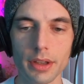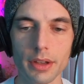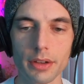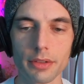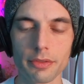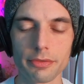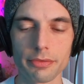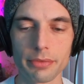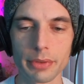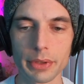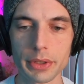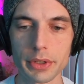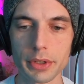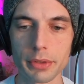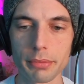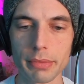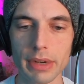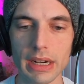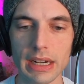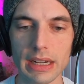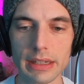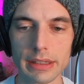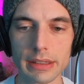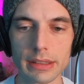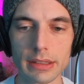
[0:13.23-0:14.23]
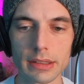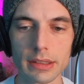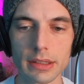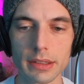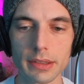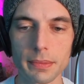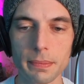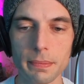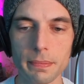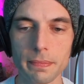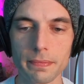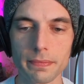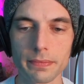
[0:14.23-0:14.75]
Free your mind.
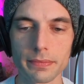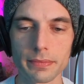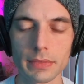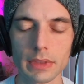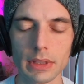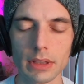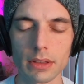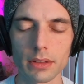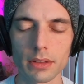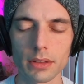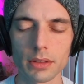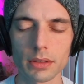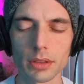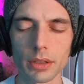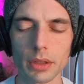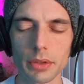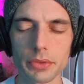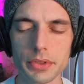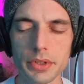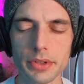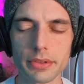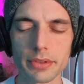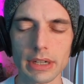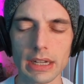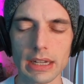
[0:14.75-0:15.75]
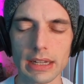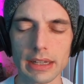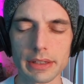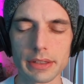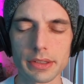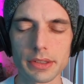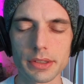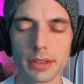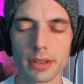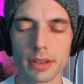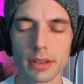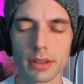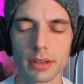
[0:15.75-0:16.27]
Close your
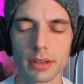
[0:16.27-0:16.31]
eyes.